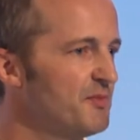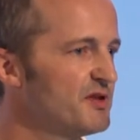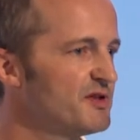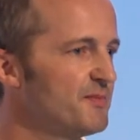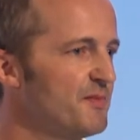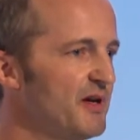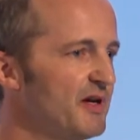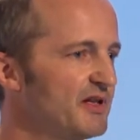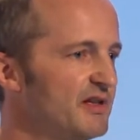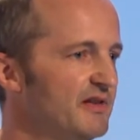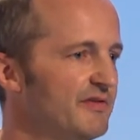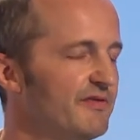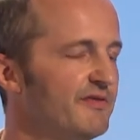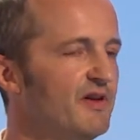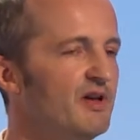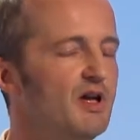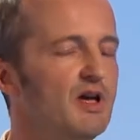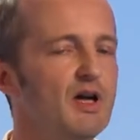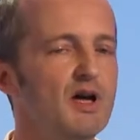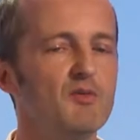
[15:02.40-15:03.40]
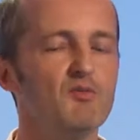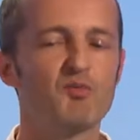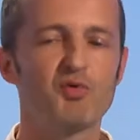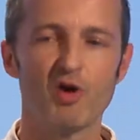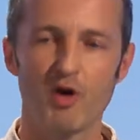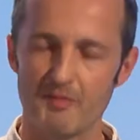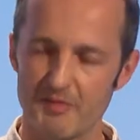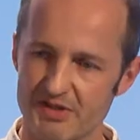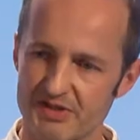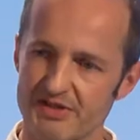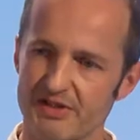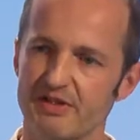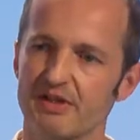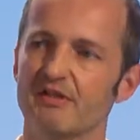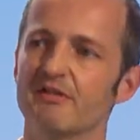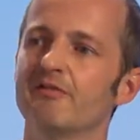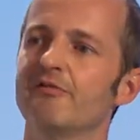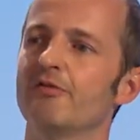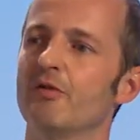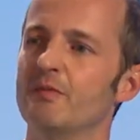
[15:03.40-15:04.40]
perspective,
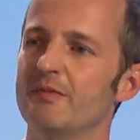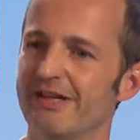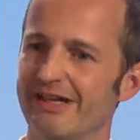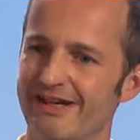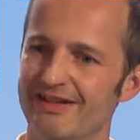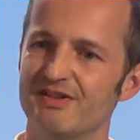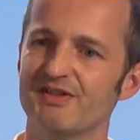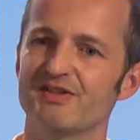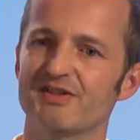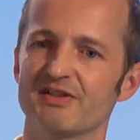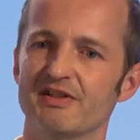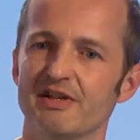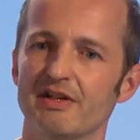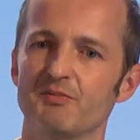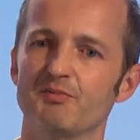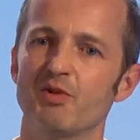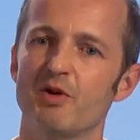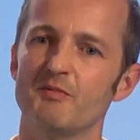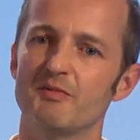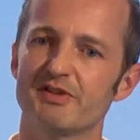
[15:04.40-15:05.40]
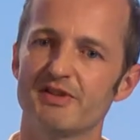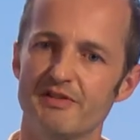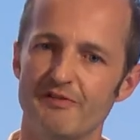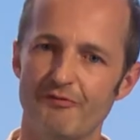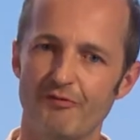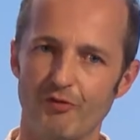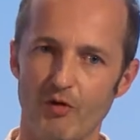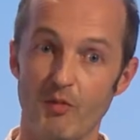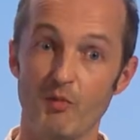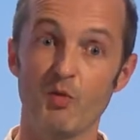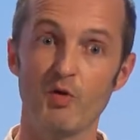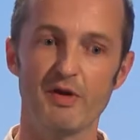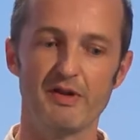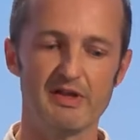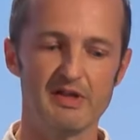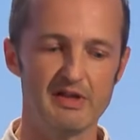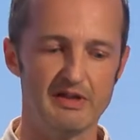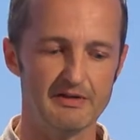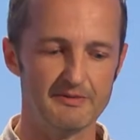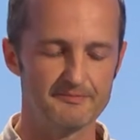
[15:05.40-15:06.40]
promising from the inside, promising from
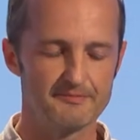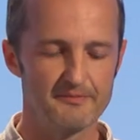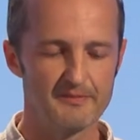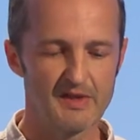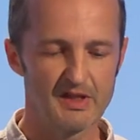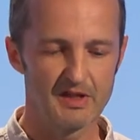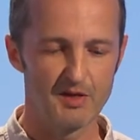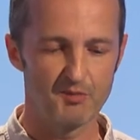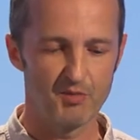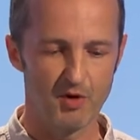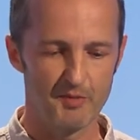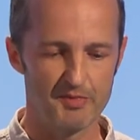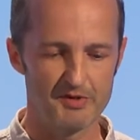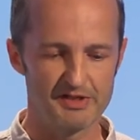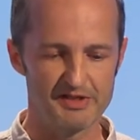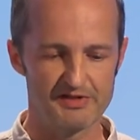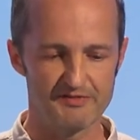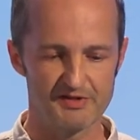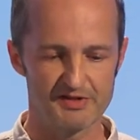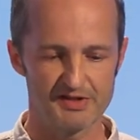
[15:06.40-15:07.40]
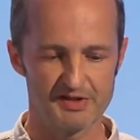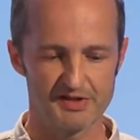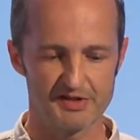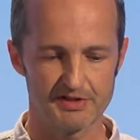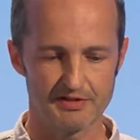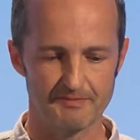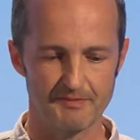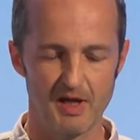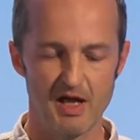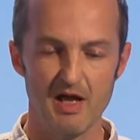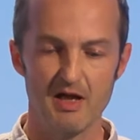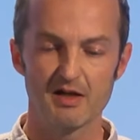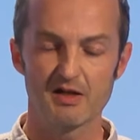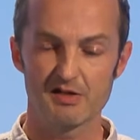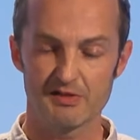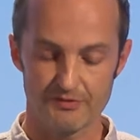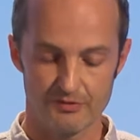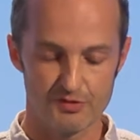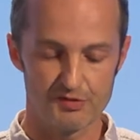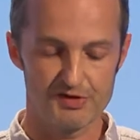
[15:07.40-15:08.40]
within the properties of a system.
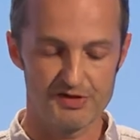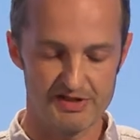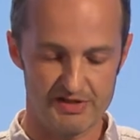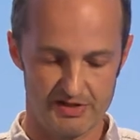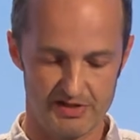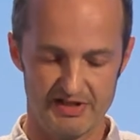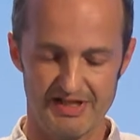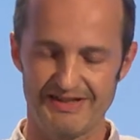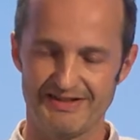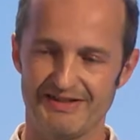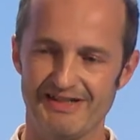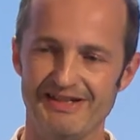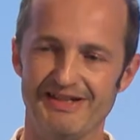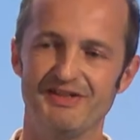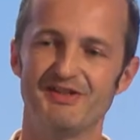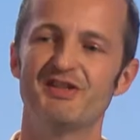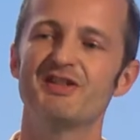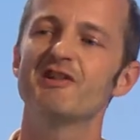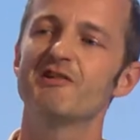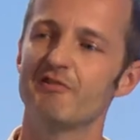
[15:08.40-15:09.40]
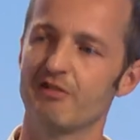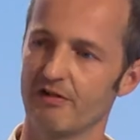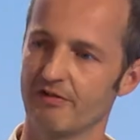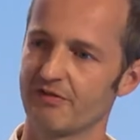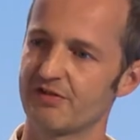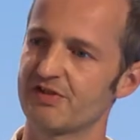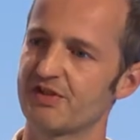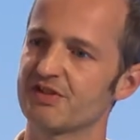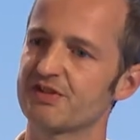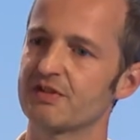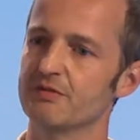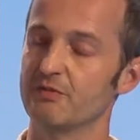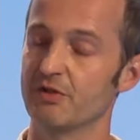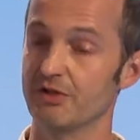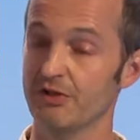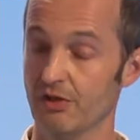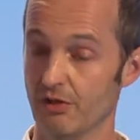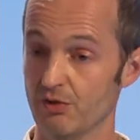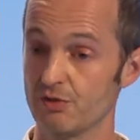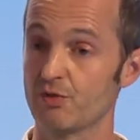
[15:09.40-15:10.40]
Because of course it's the interior of a system
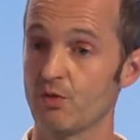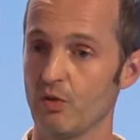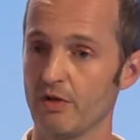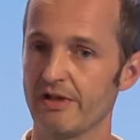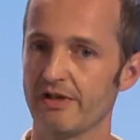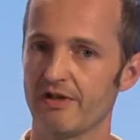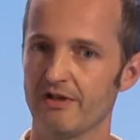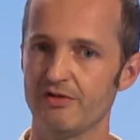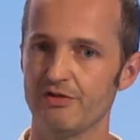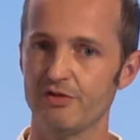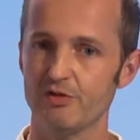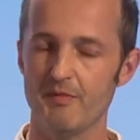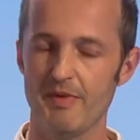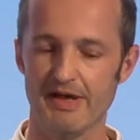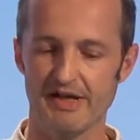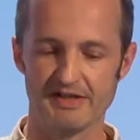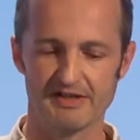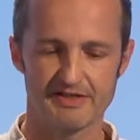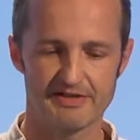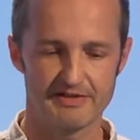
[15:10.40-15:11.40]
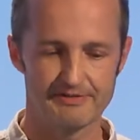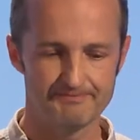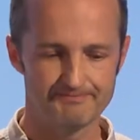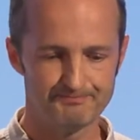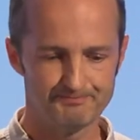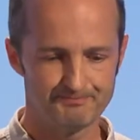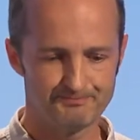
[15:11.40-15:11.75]
that knows what it can do best.